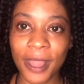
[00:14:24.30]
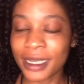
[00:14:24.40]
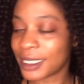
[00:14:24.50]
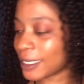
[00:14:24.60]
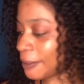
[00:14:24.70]
You
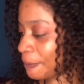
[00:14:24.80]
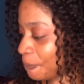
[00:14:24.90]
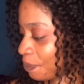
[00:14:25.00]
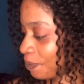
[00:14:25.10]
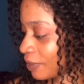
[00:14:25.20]
see,
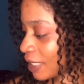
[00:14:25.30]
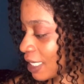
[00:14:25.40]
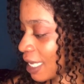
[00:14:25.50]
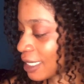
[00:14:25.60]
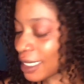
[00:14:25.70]

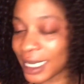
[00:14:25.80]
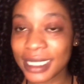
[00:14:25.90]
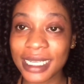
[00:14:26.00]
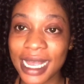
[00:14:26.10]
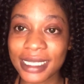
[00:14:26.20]
it's as
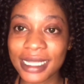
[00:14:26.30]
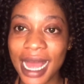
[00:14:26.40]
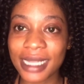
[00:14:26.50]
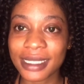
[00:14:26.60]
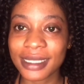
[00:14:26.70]
easy as
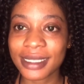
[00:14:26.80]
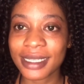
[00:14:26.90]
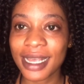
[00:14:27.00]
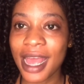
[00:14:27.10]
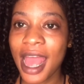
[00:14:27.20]
that.
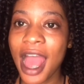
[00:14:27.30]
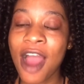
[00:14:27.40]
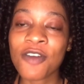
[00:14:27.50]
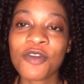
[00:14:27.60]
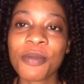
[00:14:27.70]

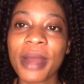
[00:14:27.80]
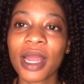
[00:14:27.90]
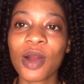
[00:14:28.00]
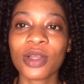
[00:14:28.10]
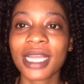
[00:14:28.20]
I've worn my
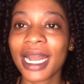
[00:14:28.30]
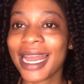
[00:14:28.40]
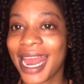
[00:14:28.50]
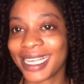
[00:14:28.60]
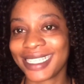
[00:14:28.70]
contact
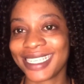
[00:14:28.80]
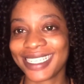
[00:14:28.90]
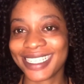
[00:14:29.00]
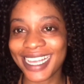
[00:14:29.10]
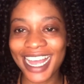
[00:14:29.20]

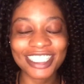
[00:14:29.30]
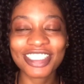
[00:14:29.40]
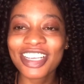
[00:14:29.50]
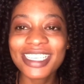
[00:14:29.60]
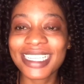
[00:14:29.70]
lenses
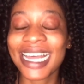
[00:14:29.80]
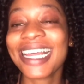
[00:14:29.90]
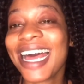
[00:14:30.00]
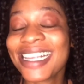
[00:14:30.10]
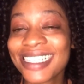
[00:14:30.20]
just like
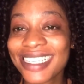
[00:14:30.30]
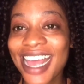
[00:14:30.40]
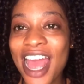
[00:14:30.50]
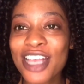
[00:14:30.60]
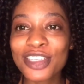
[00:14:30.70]
that.
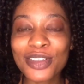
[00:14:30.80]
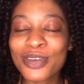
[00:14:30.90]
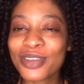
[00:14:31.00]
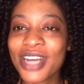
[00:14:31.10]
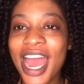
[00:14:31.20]

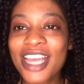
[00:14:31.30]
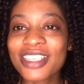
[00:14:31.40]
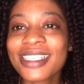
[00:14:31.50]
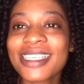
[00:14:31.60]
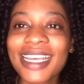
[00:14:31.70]
So you
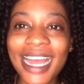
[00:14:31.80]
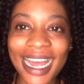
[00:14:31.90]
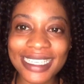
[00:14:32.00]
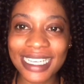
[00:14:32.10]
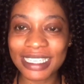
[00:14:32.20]
see,
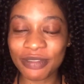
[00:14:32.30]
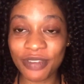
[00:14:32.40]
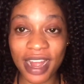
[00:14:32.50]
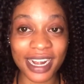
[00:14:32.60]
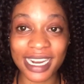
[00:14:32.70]
guys, it's
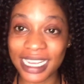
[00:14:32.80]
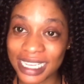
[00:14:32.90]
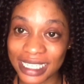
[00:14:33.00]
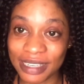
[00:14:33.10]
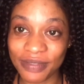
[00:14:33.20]
very
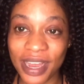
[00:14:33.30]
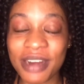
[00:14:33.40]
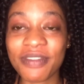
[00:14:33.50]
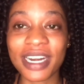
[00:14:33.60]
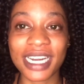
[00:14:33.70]
easy, very,
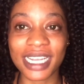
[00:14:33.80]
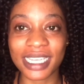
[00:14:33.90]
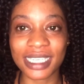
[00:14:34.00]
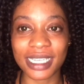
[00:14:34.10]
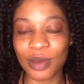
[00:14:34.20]
very
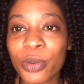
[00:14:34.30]
easy.